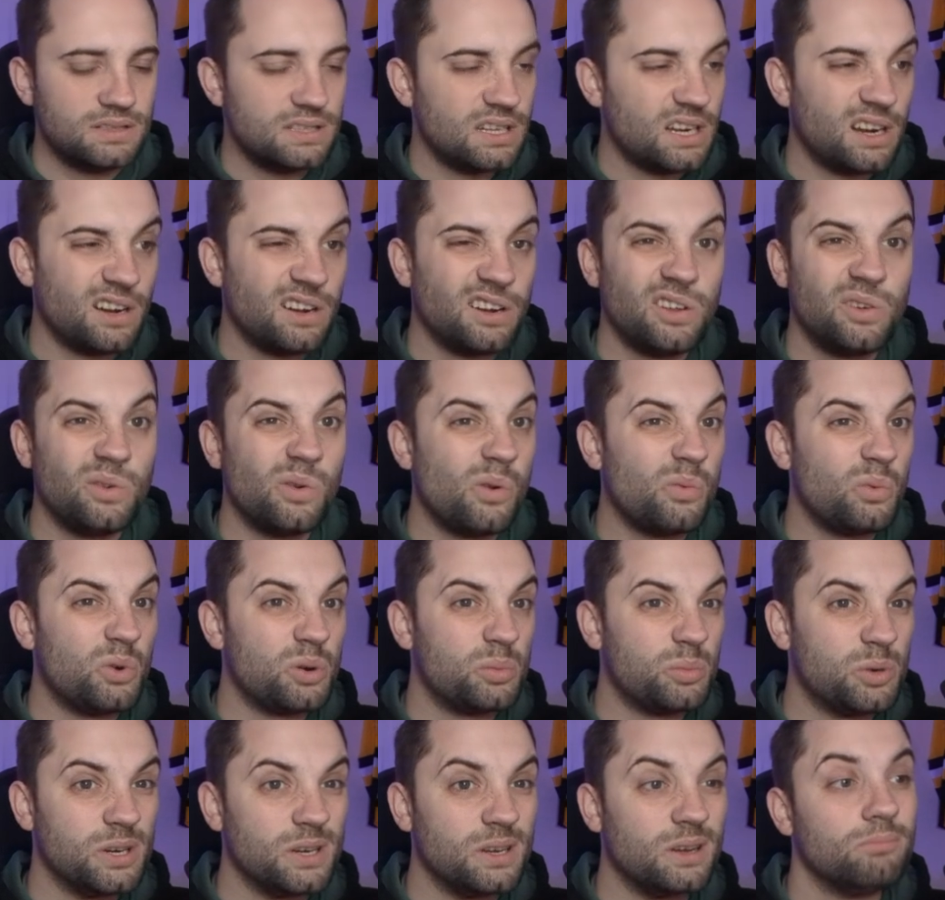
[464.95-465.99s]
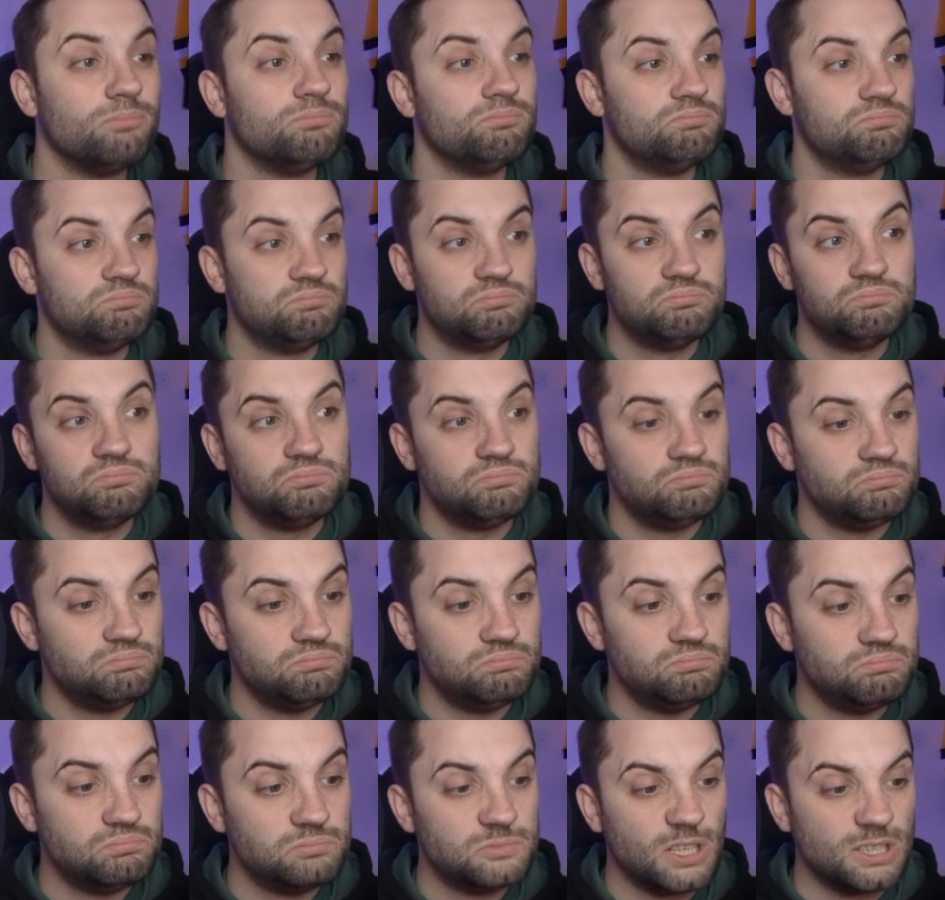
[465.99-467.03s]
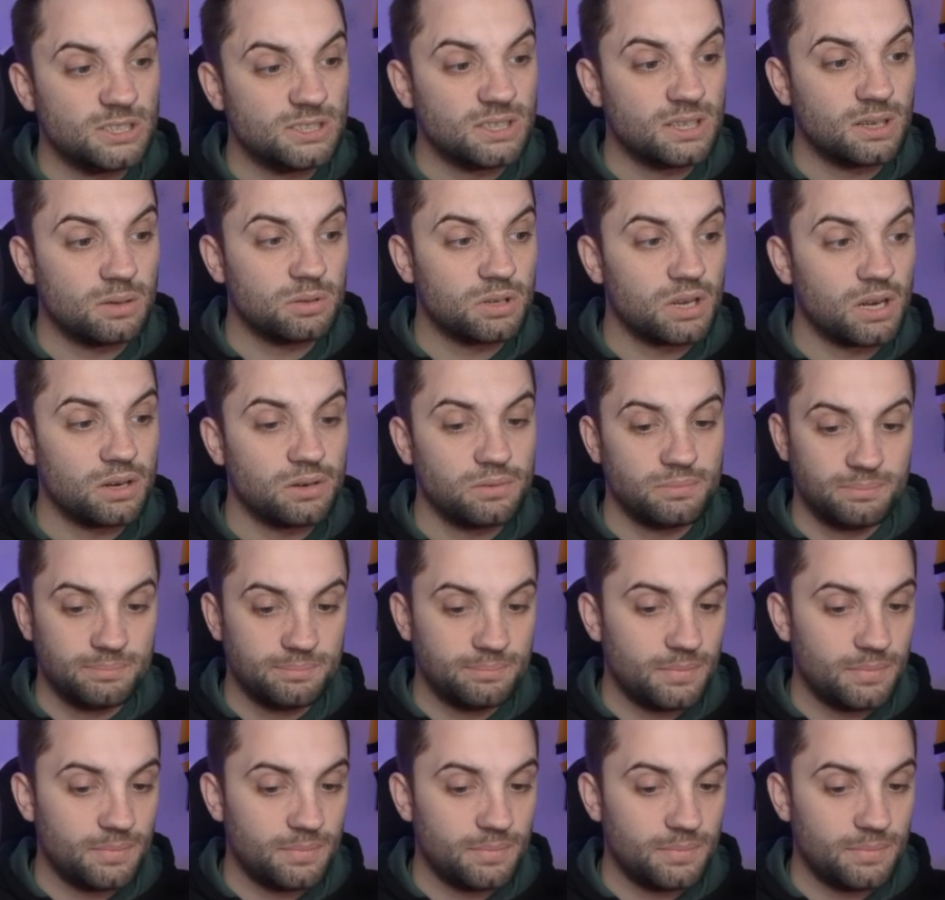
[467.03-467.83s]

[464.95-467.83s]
I don't know who I want to bring on. I don't think I'm going to.